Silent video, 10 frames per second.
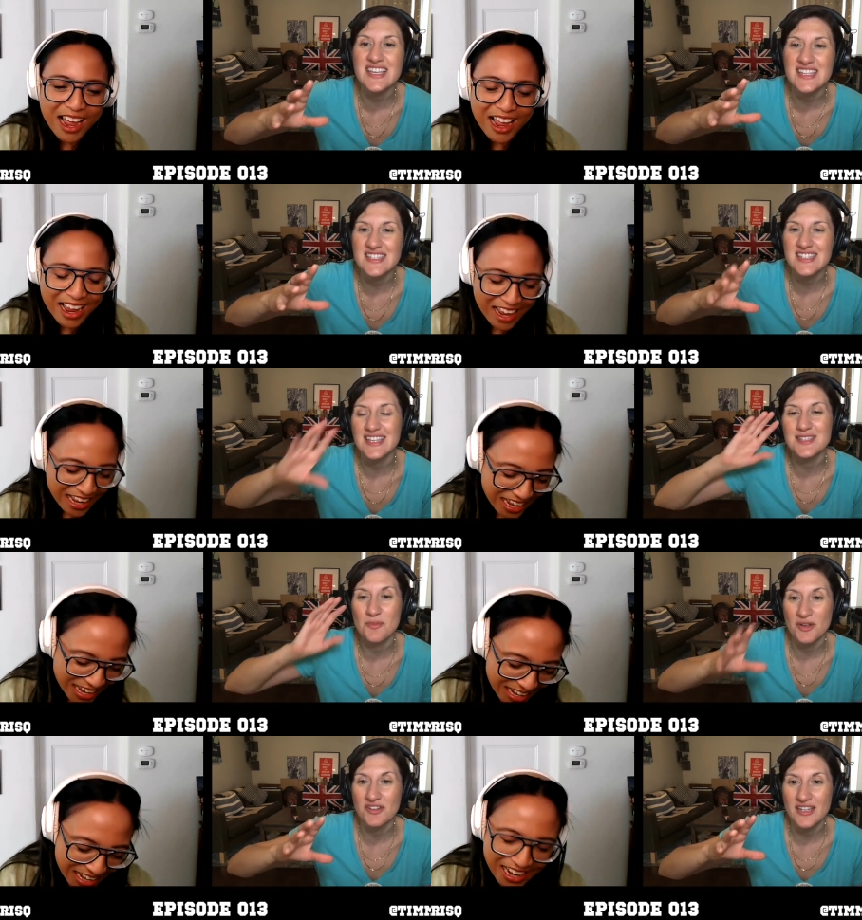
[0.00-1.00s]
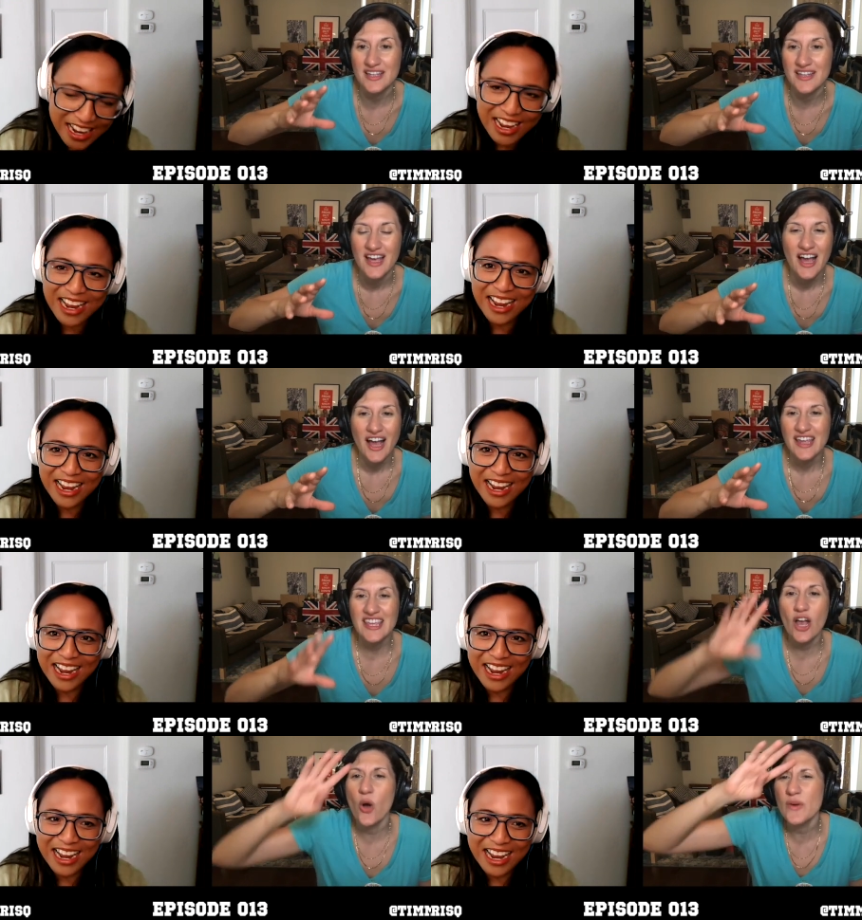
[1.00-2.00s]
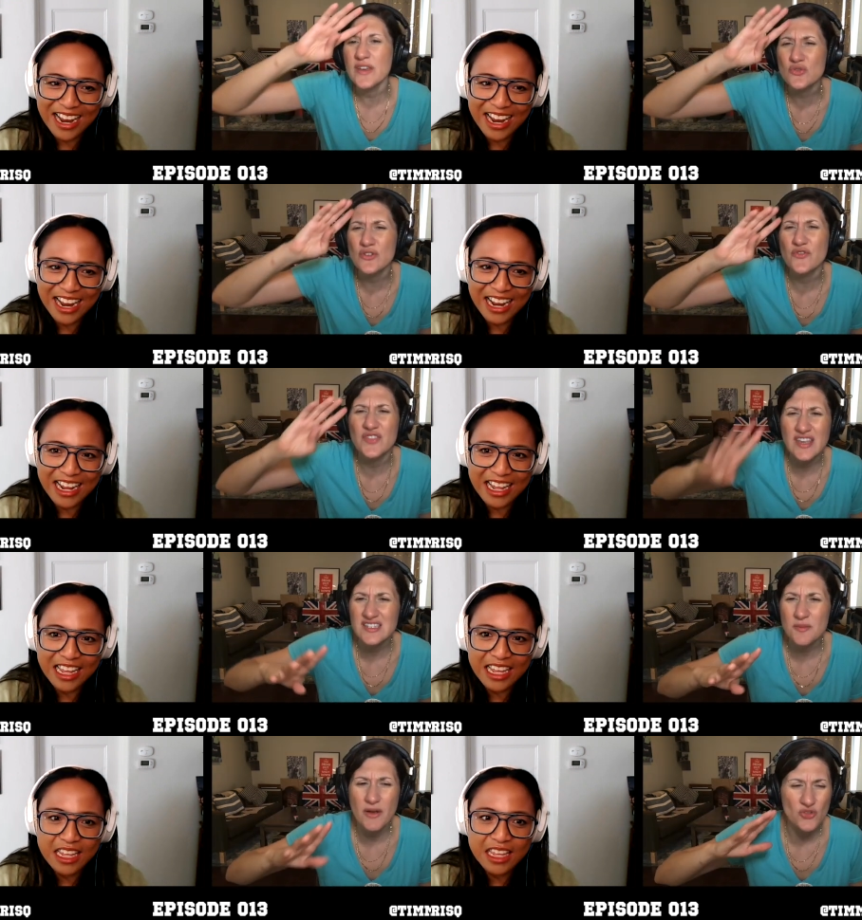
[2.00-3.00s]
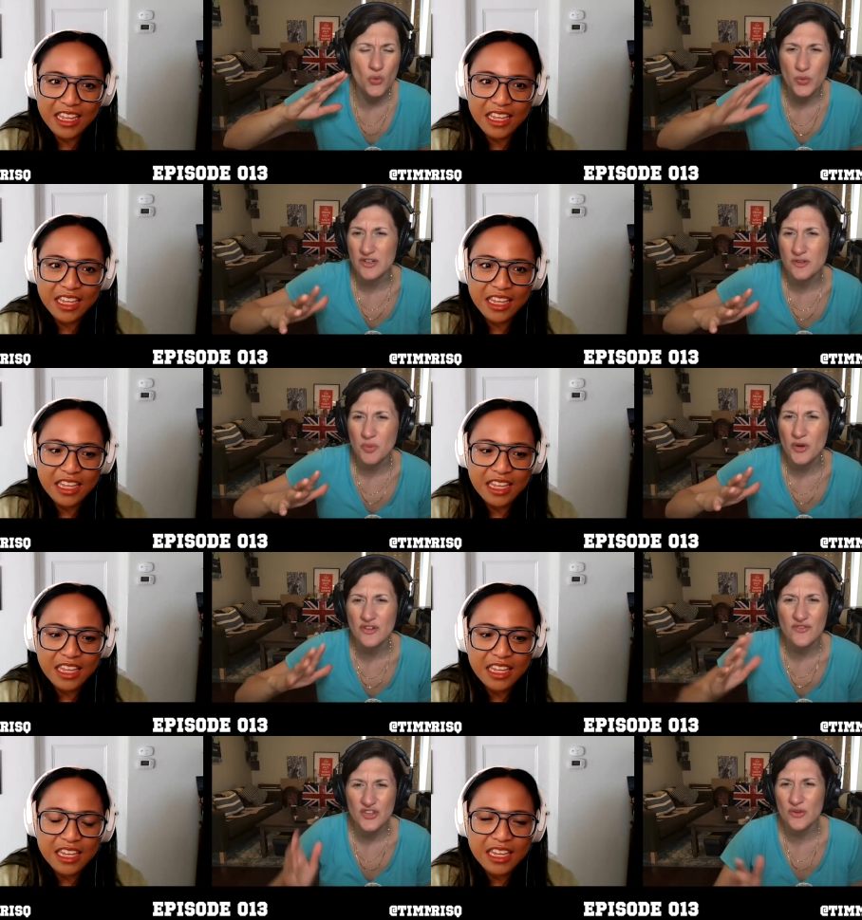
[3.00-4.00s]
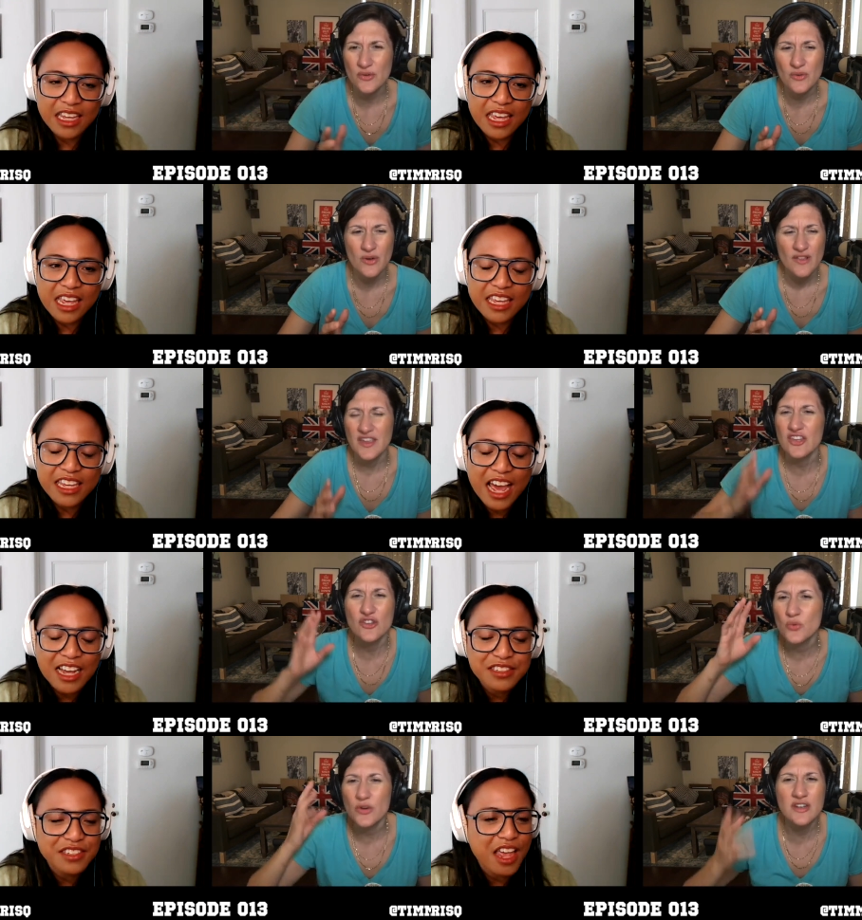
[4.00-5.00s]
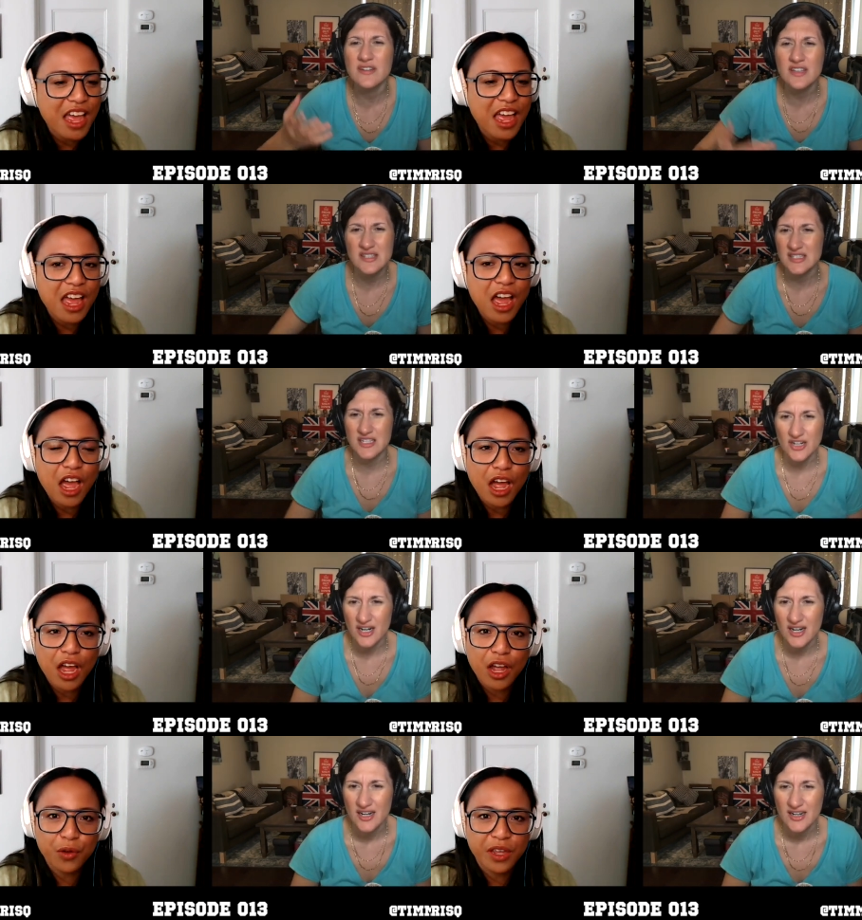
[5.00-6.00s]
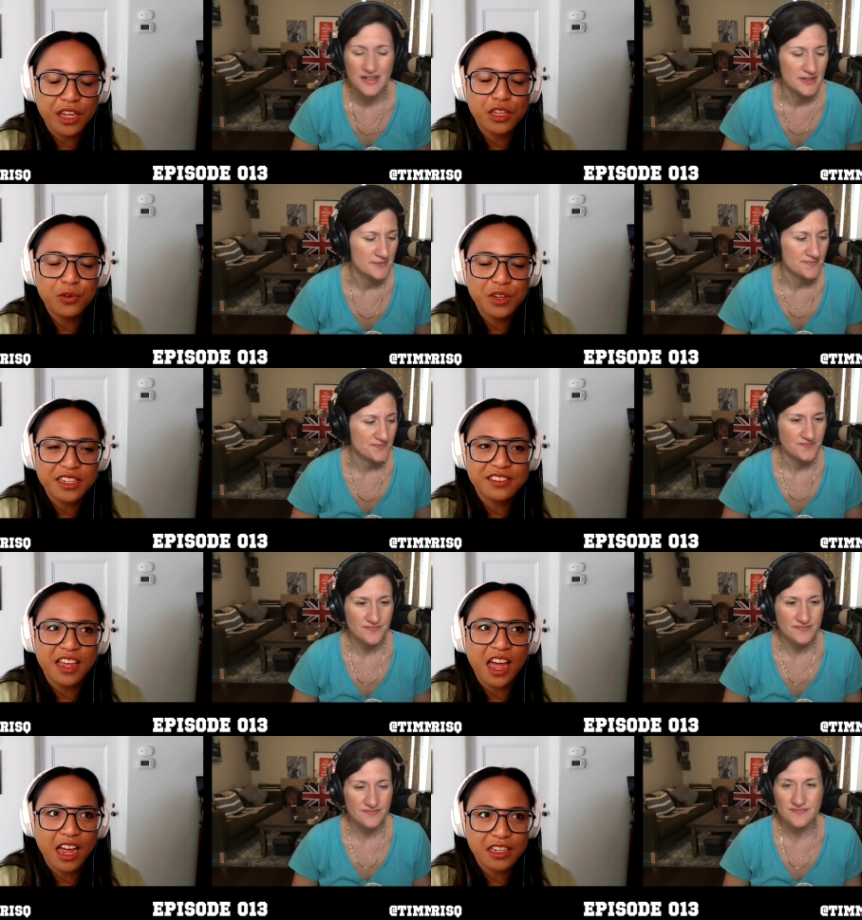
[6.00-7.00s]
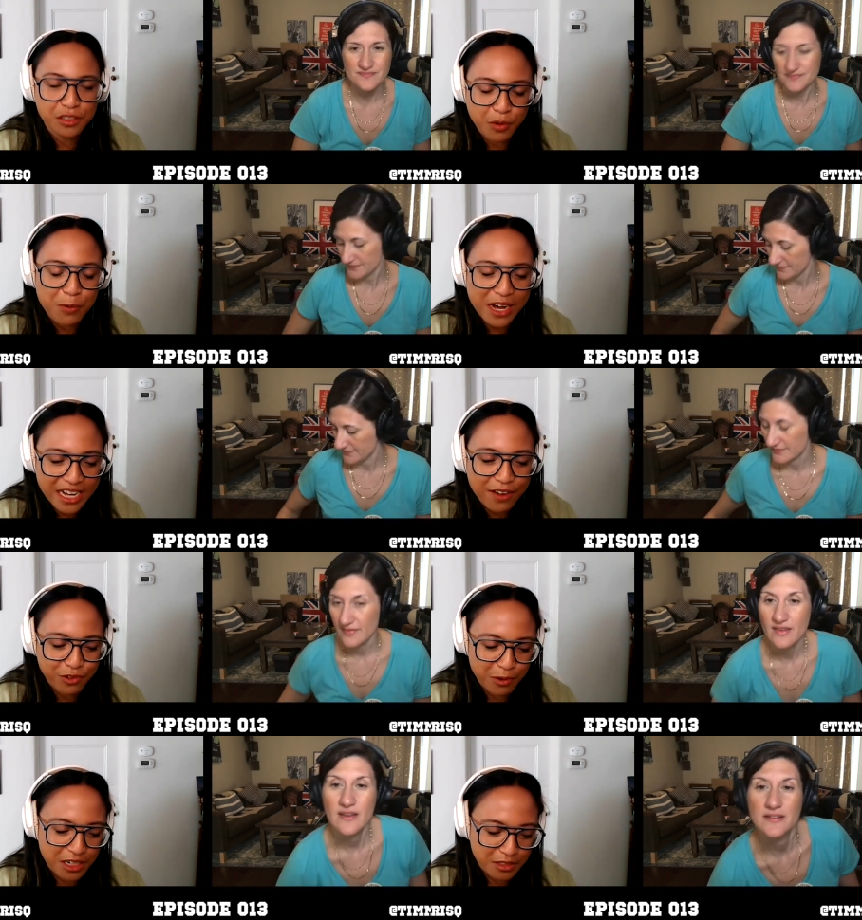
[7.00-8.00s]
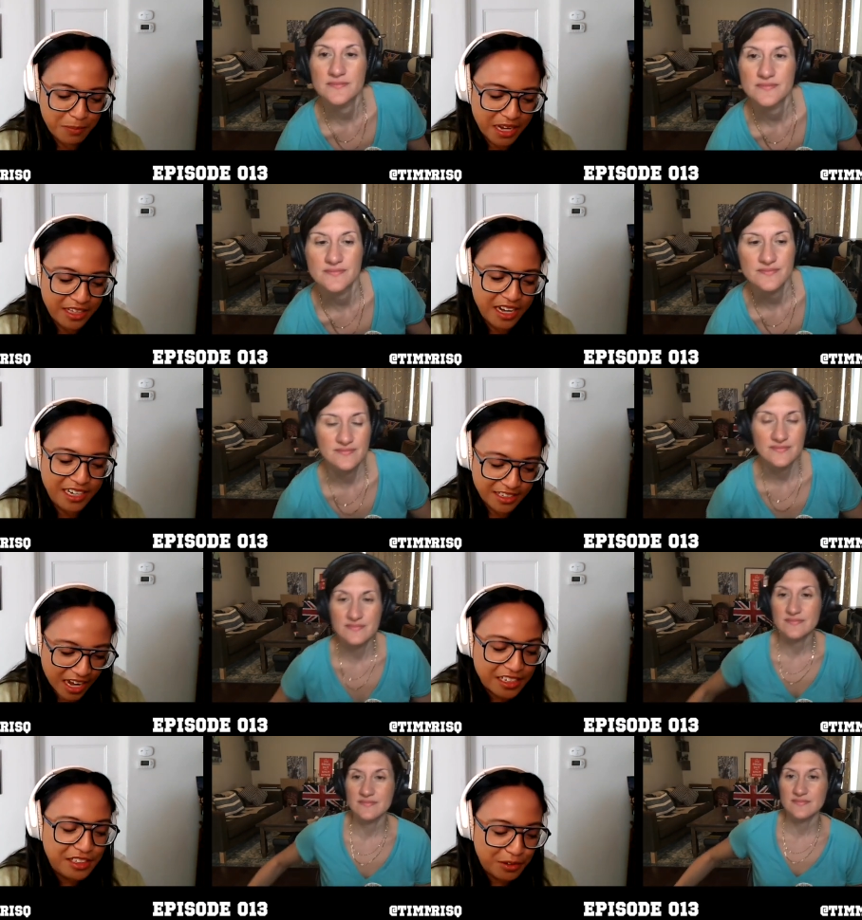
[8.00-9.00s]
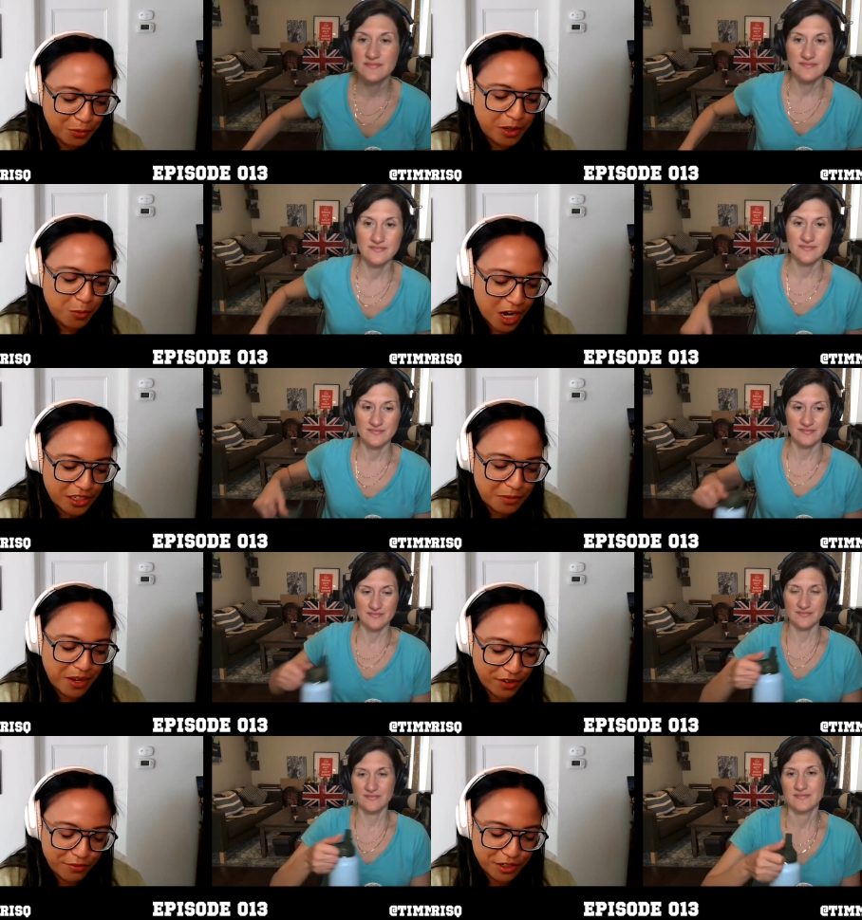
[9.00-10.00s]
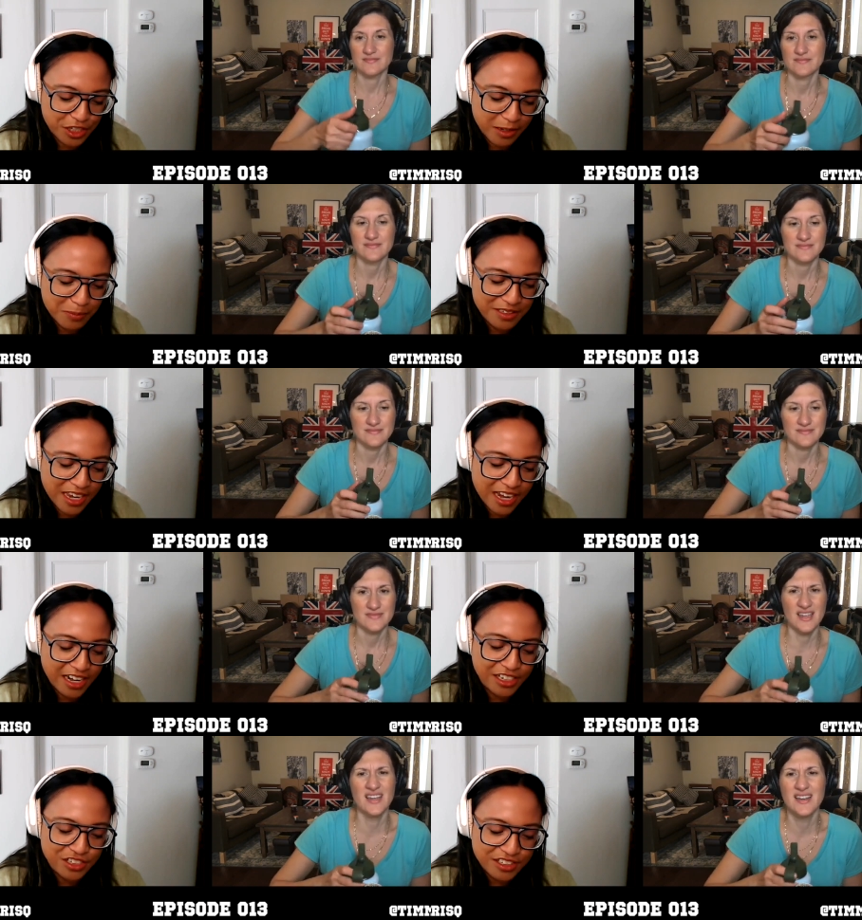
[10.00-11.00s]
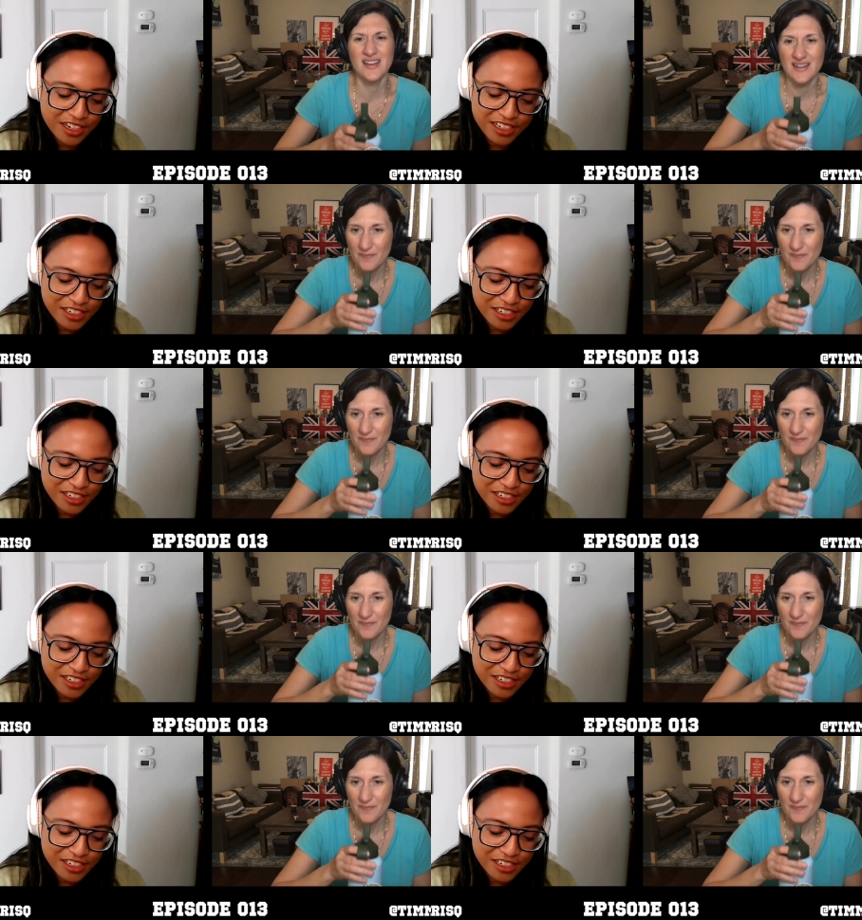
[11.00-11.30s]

Speaker 1: his sensibility he always sort of thinks about the weird point of view that he has, wouldn't consider.
Speaker 2: Okay, you guys. Uh, so right after I watched the pilot, I I did rewatch my favorite shapes, and I just gotta